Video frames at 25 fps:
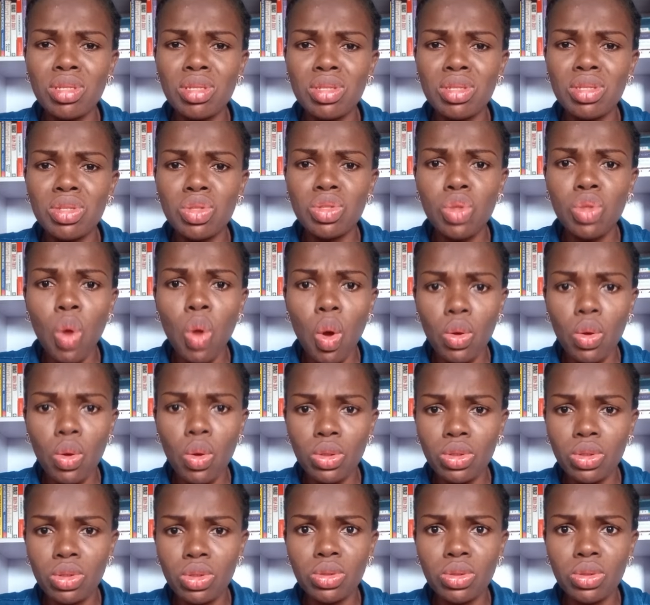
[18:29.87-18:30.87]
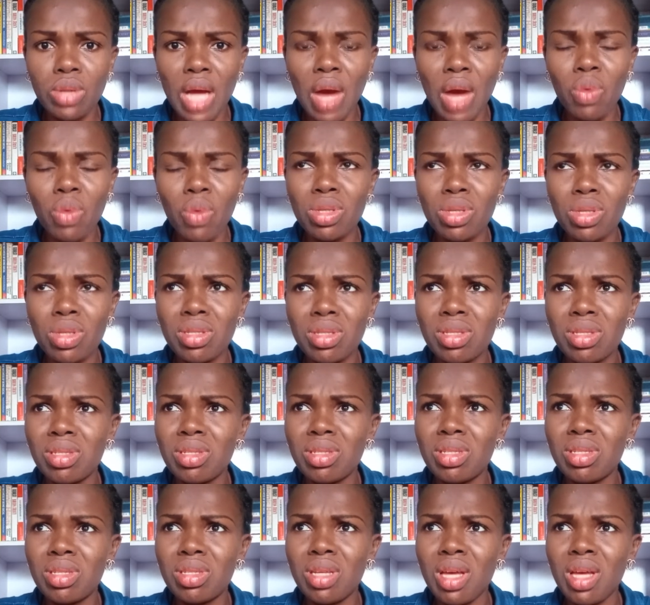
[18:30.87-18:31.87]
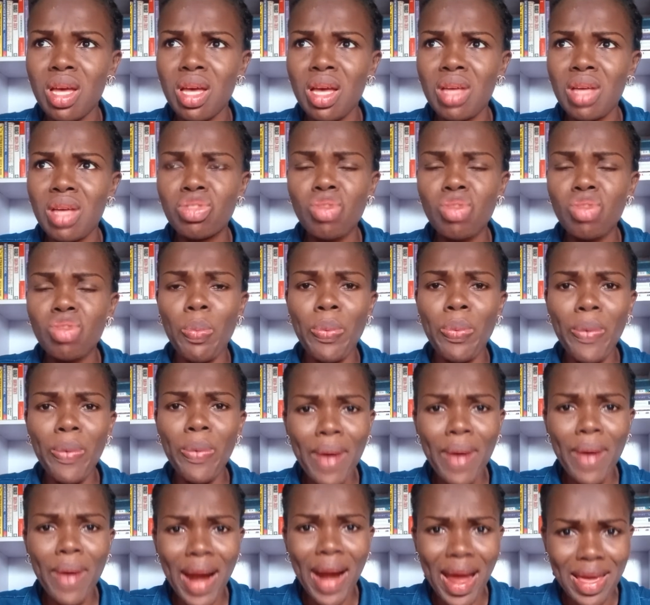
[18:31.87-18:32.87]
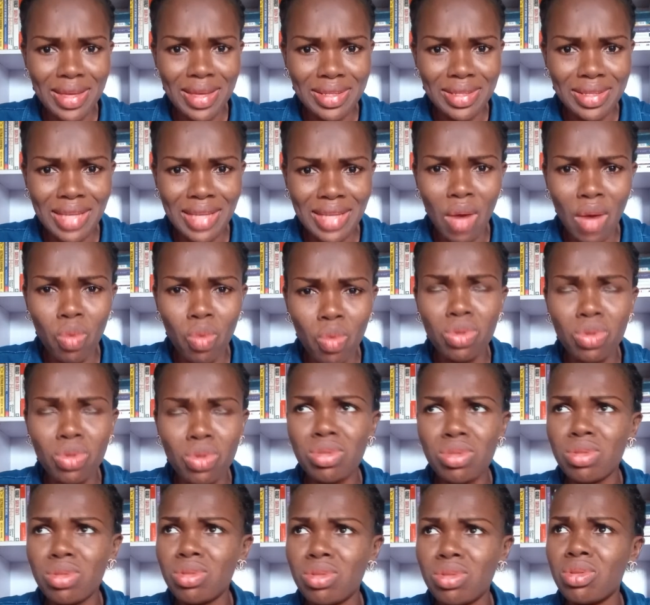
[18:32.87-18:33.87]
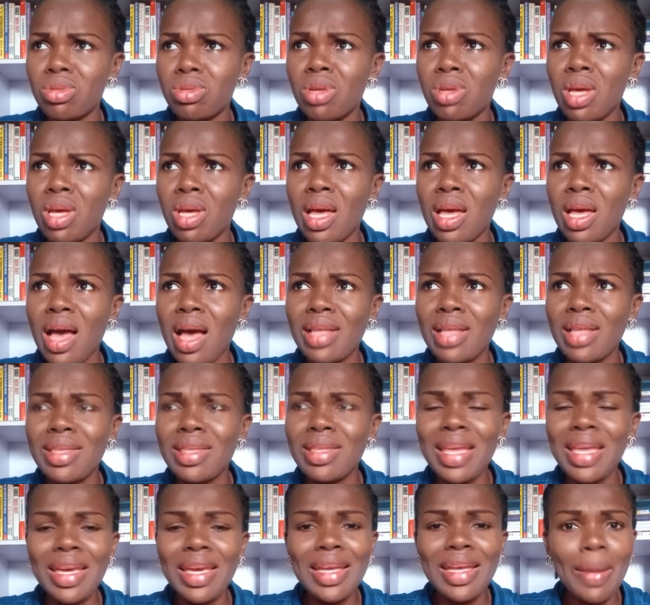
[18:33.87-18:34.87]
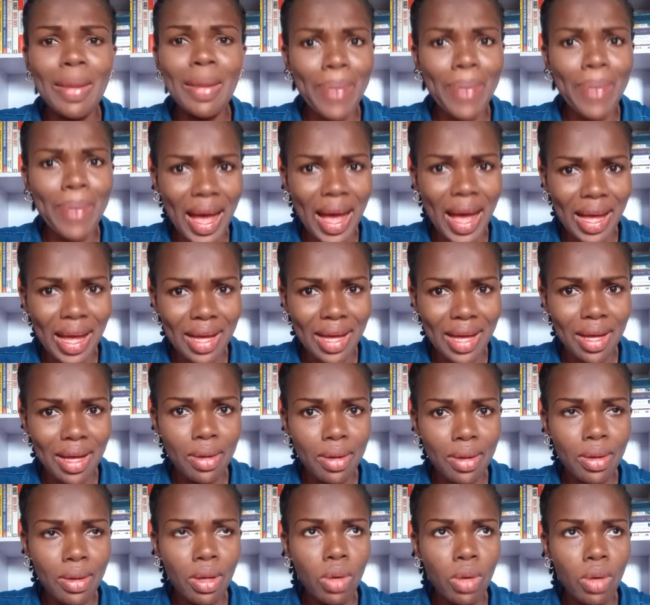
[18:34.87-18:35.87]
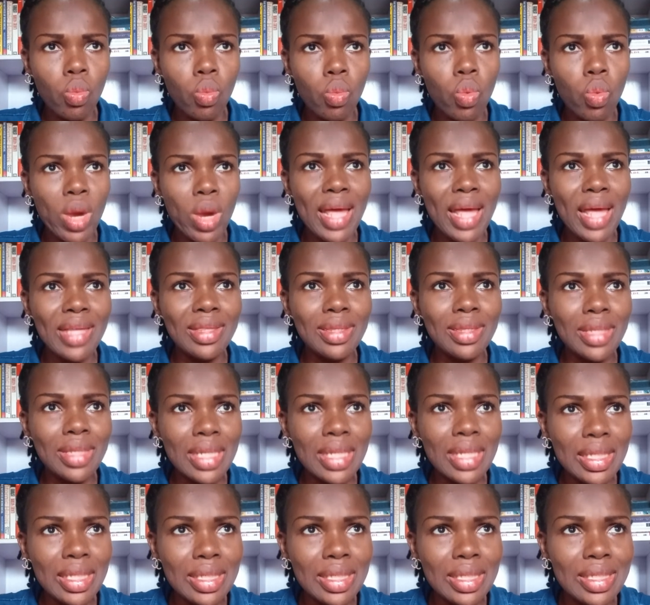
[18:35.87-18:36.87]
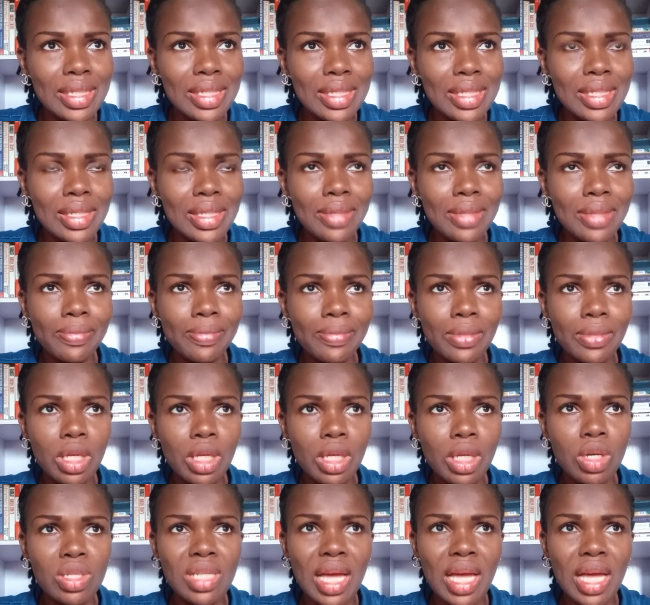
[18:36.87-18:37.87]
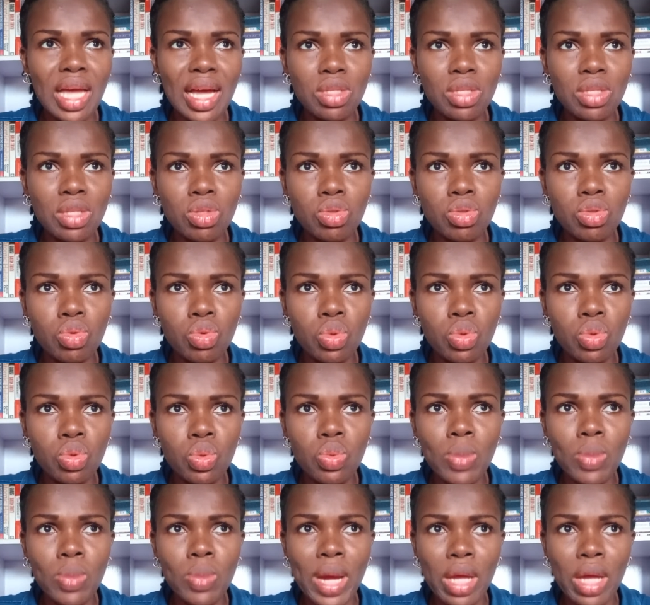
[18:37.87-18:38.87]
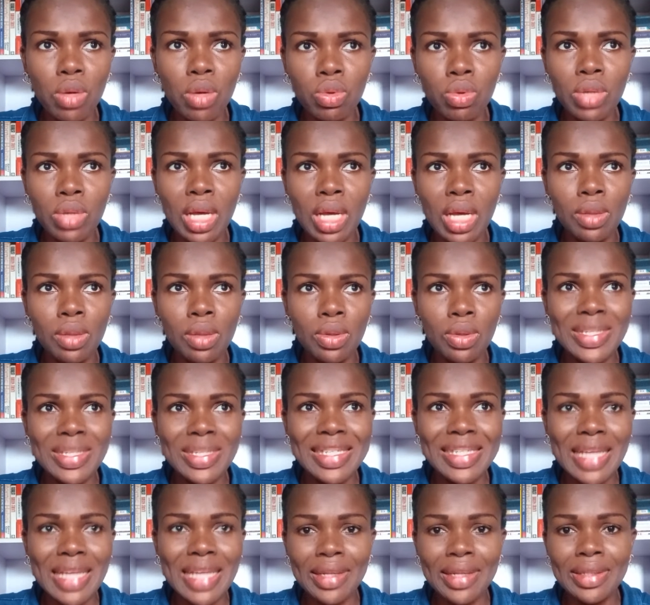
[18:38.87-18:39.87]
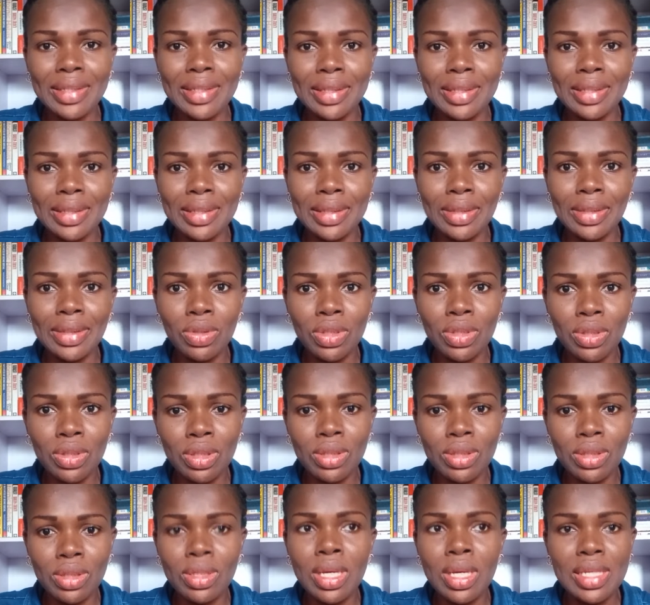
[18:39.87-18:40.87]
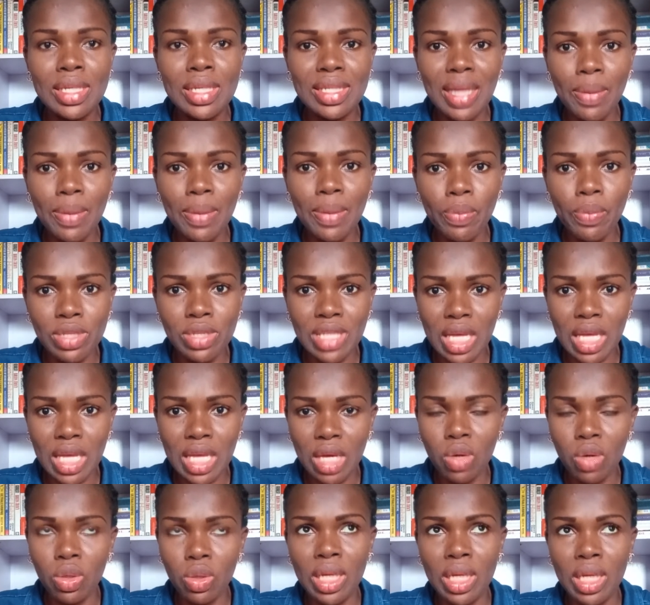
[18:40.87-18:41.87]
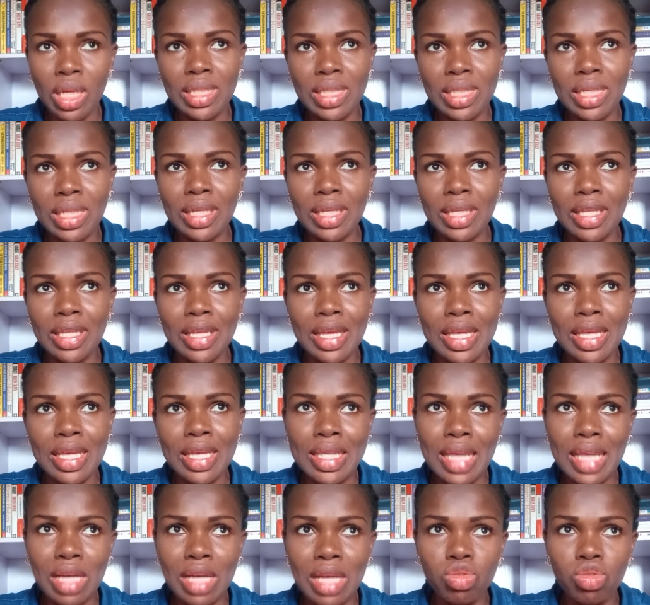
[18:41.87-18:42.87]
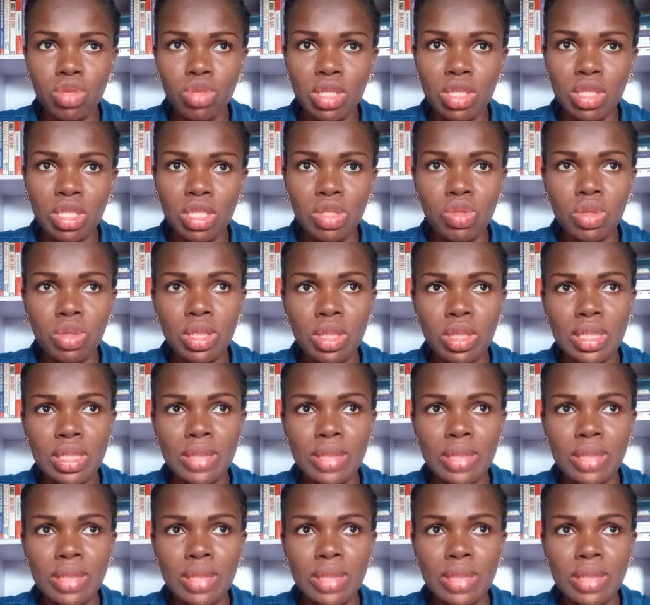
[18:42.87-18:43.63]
stunned. I was surprised. I was taken aback when I did it, because I had to do my own alongside the other samples I collected in that 2020.